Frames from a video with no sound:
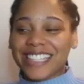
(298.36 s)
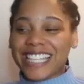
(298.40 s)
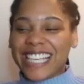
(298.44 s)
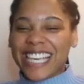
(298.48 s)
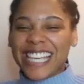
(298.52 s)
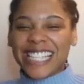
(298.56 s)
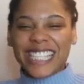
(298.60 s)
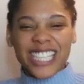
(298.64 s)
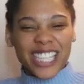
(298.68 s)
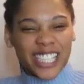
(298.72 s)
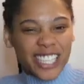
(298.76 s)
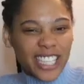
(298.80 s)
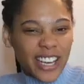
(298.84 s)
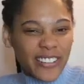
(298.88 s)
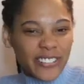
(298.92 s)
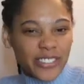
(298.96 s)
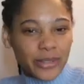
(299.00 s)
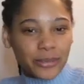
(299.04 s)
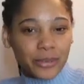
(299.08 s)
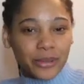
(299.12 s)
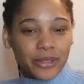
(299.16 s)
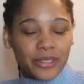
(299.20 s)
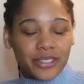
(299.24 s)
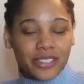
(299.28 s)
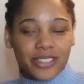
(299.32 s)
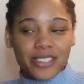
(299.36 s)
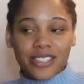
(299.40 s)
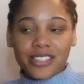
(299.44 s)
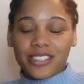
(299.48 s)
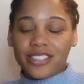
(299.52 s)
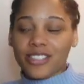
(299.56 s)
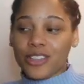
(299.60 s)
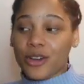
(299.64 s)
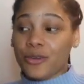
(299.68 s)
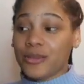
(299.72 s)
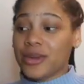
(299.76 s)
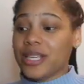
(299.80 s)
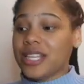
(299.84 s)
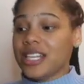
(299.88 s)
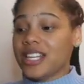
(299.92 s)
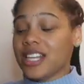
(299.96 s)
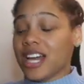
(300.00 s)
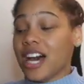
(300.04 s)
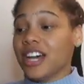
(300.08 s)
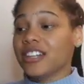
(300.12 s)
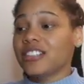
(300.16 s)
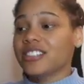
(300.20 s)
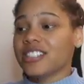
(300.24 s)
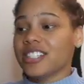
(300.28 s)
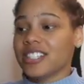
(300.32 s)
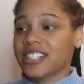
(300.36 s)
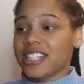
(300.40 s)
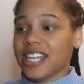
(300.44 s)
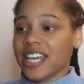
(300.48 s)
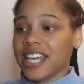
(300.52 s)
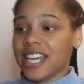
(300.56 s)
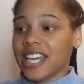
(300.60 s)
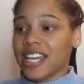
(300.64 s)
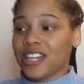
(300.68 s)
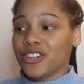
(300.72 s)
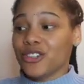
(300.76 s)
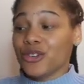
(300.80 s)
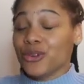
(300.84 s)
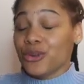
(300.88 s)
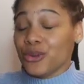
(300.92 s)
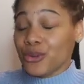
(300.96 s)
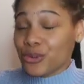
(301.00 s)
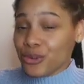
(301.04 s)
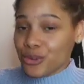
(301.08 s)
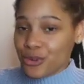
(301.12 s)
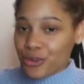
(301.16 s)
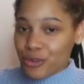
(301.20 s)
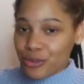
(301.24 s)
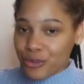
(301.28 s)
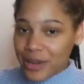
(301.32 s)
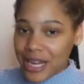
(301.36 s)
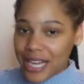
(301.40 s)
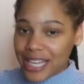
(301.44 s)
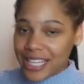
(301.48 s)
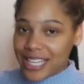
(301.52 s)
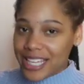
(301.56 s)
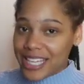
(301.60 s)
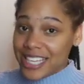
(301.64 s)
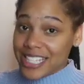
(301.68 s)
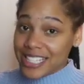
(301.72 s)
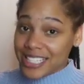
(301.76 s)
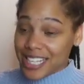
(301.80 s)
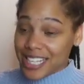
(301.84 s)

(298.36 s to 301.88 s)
It's uncomfortable. So we understand who Maya is